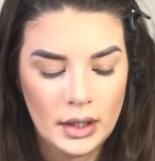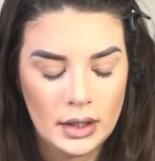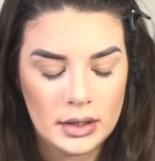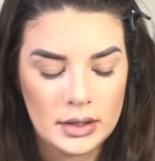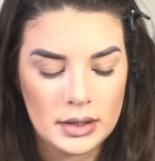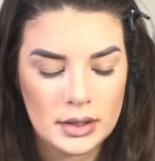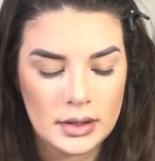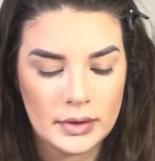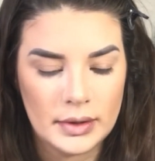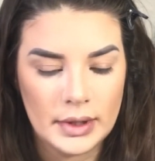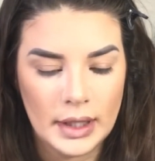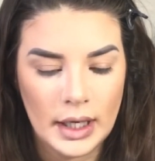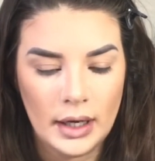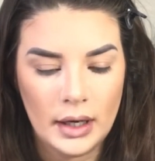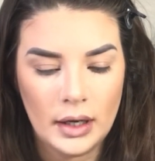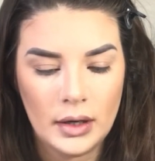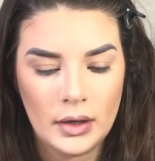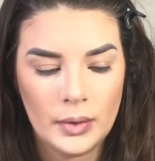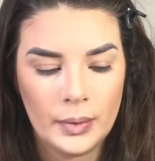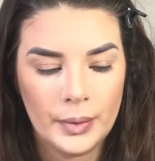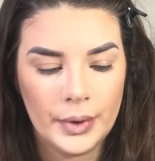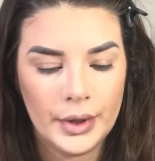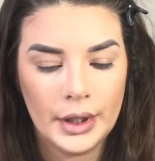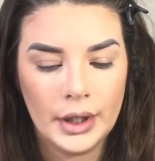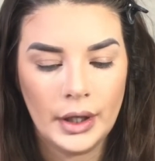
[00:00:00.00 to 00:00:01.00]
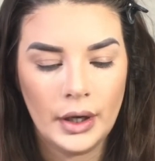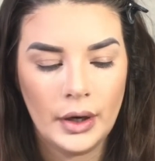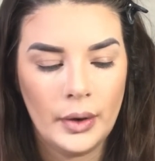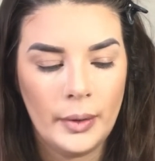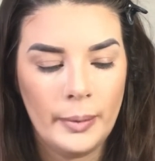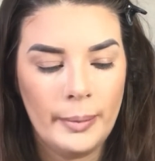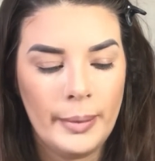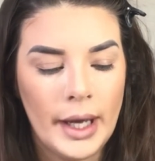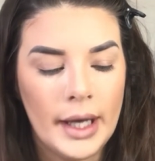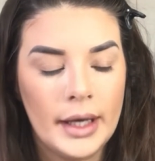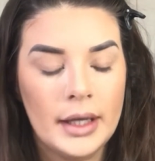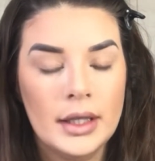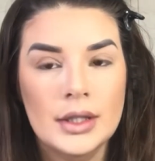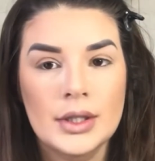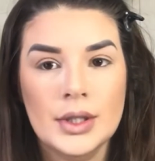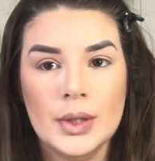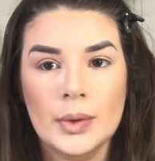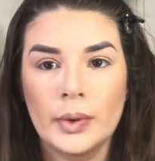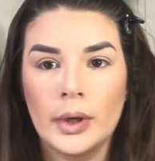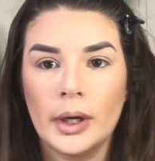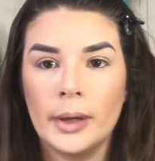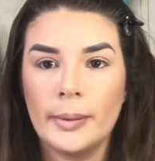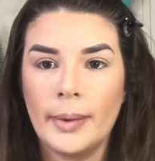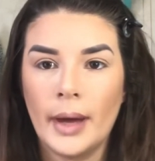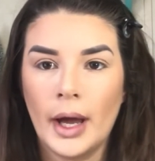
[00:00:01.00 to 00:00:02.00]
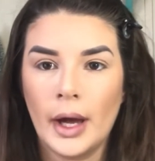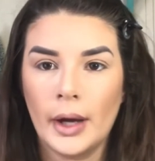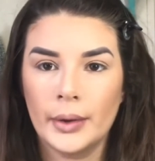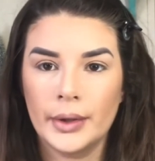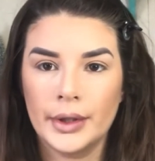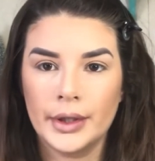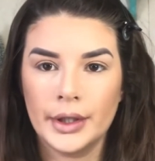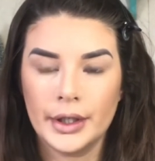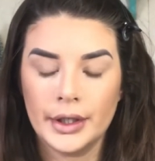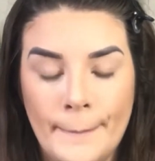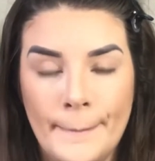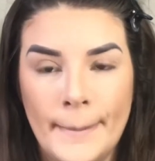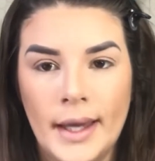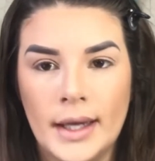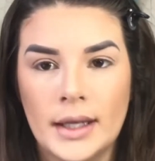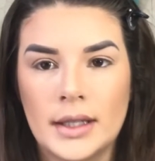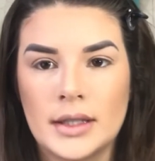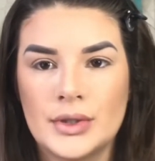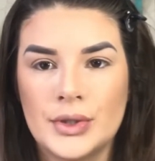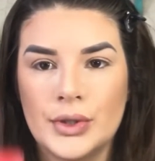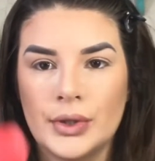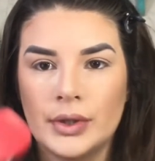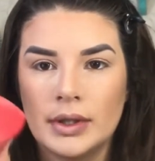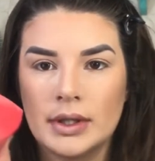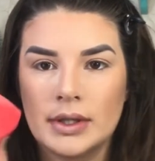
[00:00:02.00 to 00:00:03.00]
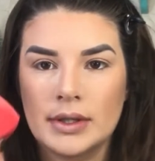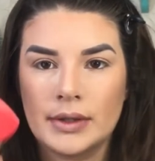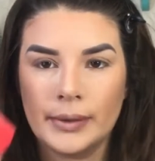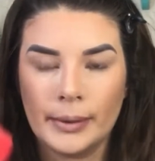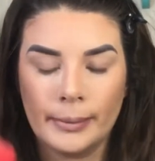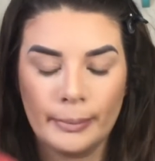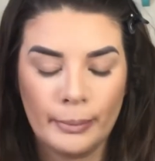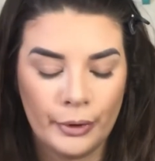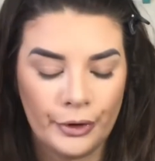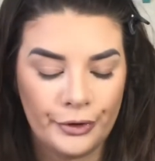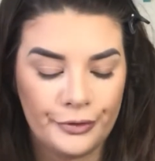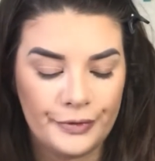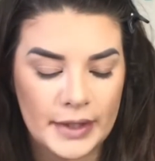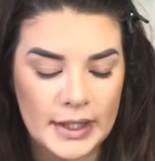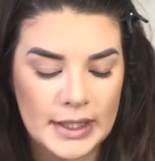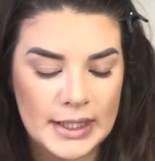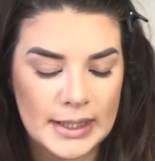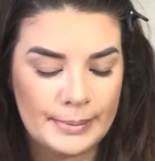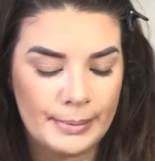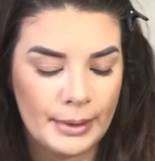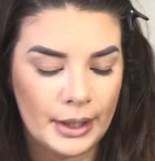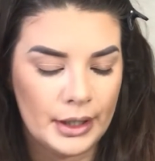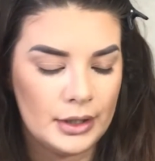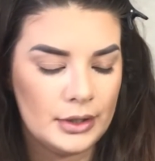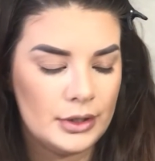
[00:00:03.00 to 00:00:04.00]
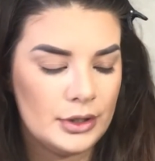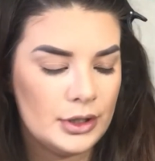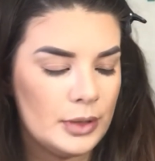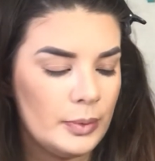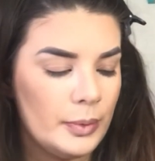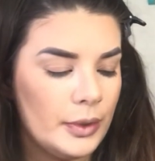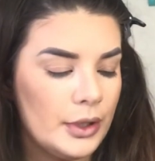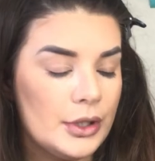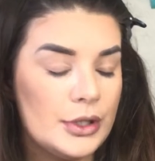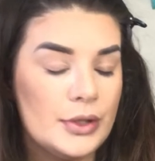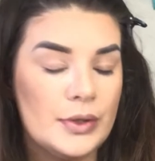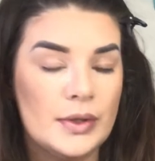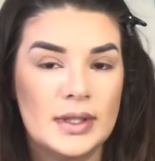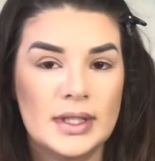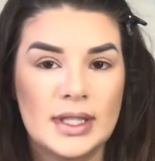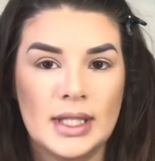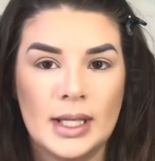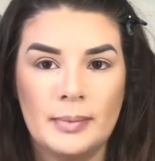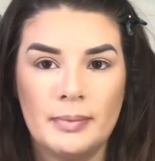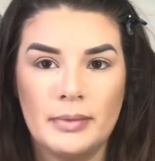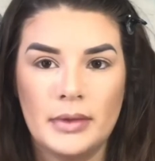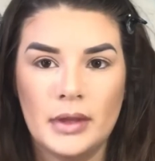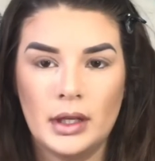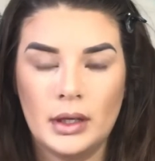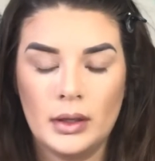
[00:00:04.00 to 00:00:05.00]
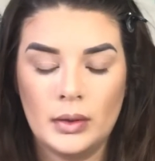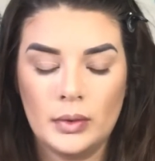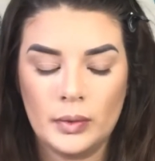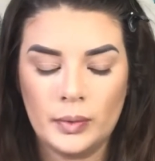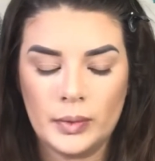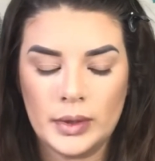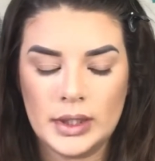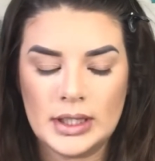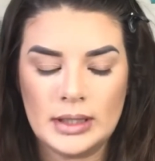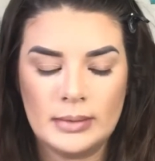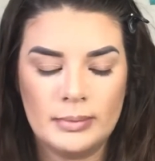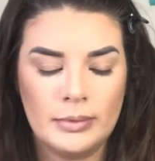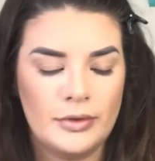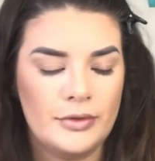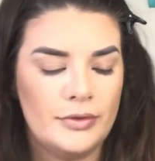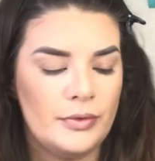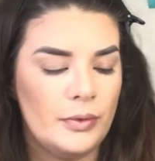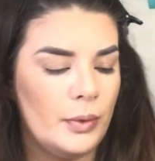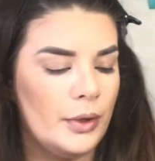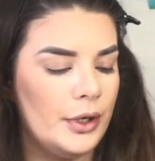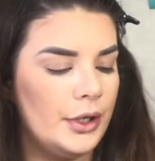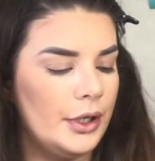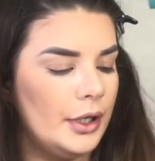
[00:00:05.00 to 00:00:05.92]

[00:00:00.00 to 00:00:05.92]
So now we're going to go back into our powder, back into this little Morphe sponge, and we're going to do the same thing we did before.